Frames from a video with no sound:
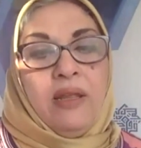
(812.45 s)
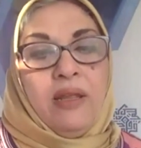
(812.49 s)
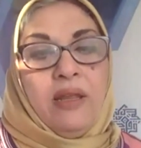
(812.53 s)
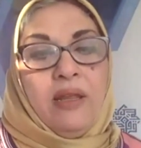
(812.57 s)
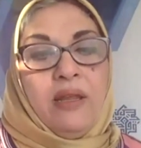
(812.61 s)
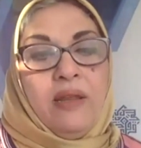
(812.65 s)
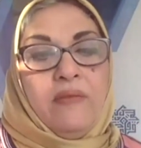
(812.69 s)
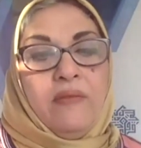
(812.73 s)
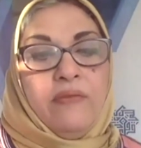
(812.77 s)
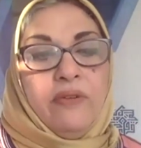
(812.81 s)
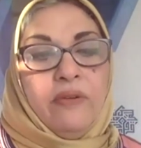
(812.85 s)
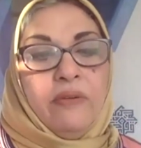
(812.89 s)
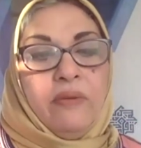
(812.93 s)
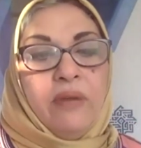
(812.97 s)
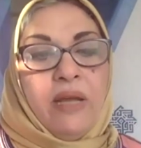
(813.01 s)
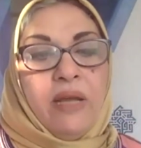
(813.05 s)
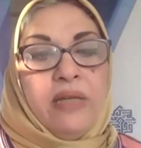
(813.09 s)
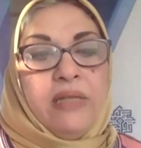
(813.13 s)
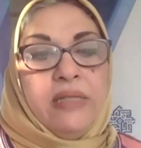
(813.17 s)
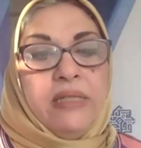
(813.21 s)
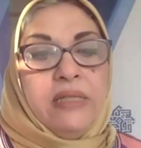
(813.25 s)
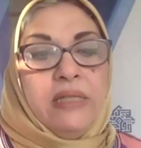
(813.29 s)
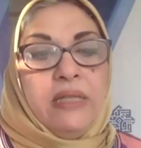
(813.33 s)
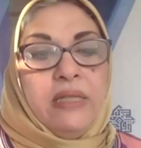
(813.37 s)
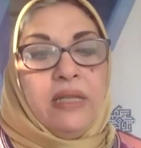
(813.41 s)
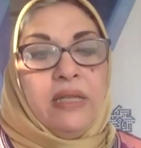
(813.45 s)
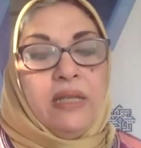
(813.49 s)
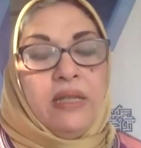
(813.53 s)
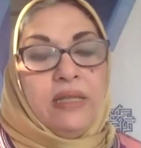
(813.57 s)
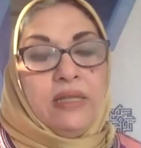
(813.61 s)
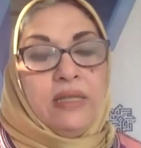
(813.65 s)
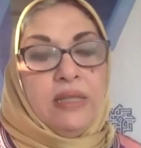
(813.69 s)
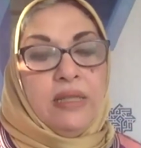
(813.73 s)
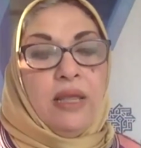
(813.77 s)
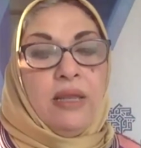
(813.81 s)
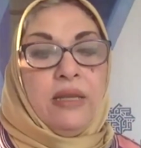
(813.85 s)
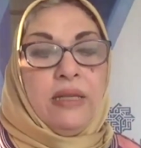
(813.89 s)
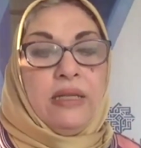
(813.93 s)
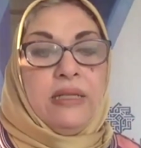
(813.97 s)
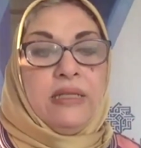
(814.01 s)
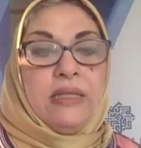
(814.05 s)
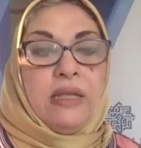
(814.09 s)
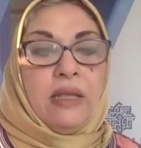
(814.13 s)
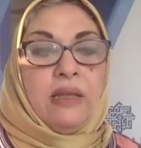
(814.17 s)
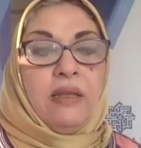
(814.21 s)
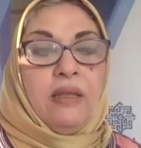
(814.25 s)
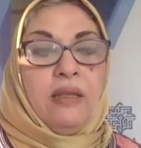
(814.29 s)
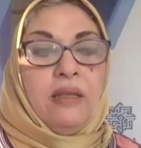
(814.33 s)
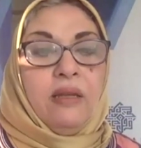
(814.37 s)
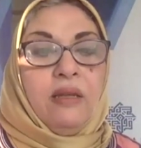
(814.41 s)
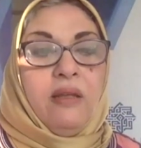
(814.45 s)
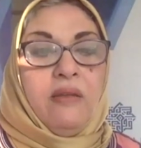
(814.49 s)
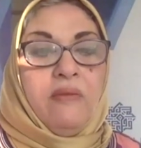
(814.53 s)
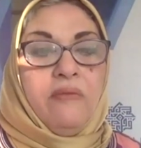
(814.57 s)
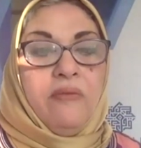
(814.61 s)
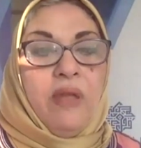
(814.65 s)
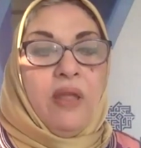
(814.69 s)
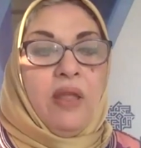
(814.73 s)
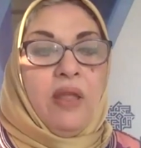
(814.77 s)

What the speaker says: and Faraz is an executive